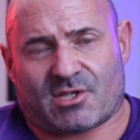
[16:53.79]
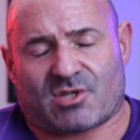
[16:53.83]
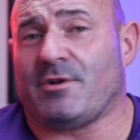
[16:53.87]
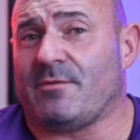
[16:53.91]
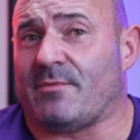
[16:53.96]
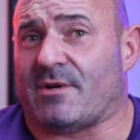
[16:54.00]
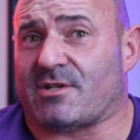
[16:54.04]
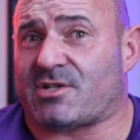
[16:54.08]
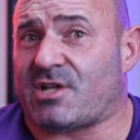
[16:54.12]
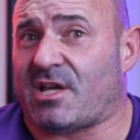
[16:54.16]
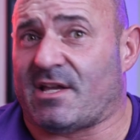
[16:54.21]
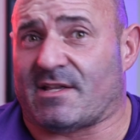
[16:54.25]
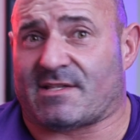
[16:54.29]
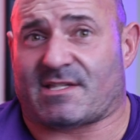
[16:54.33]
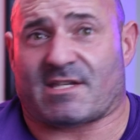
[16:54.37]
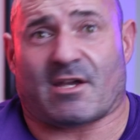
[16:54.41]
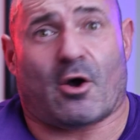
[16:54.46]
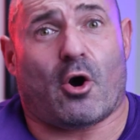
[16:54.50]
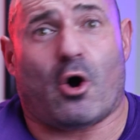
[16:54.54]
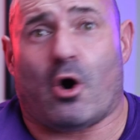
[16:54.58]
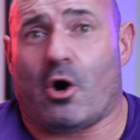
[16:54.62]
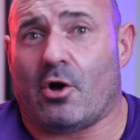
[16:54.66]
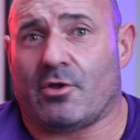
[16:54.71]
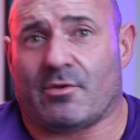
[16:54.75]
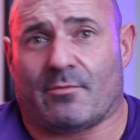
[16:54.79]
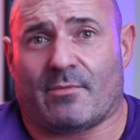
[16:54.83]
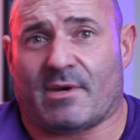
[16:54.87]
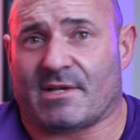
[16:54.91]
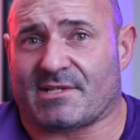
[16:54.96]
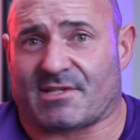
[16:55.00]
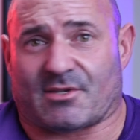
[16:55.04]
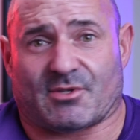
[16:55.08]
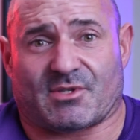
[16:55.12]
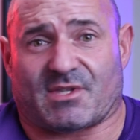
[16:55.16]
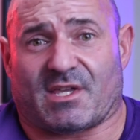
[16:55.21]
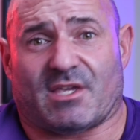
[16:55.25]
Pretty much hits all the
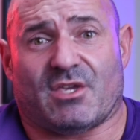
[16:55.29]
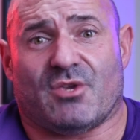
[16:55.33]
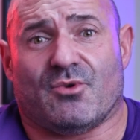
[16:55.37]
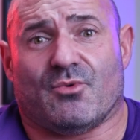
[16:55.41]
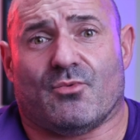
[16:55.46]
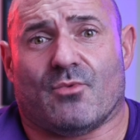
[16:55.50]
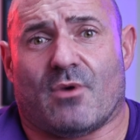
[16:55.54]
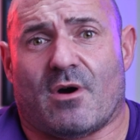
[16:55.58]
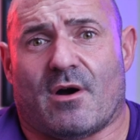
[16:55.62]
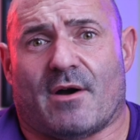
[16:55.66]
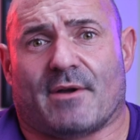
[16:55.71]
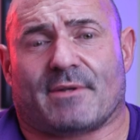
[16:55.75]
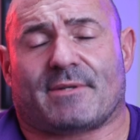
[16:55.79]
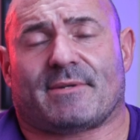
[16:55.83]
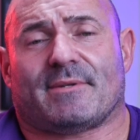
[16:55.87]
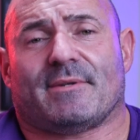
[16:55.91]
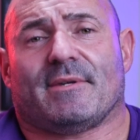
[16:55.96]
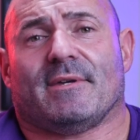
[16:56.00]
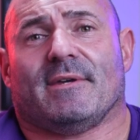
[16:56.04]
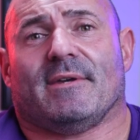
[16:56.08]
muscles that you want.